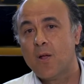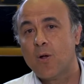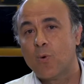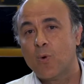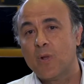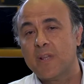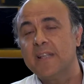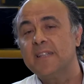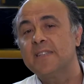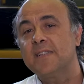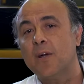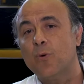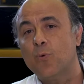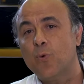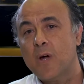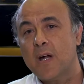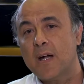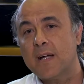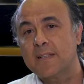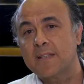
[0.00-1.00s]
With this
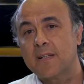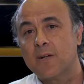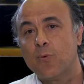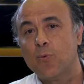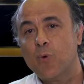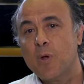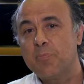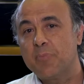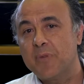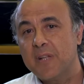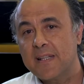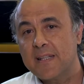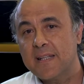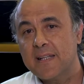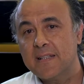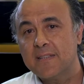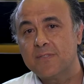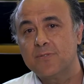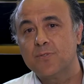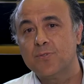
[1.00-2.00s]
award, we
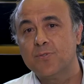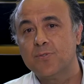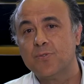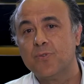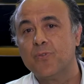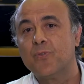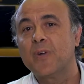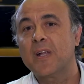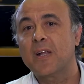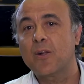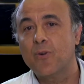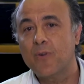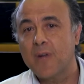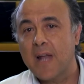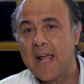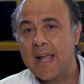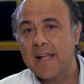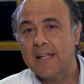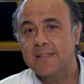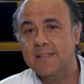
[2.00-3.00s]
pretend to
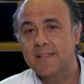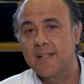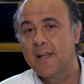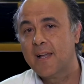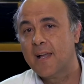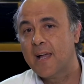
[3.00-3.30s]
recognize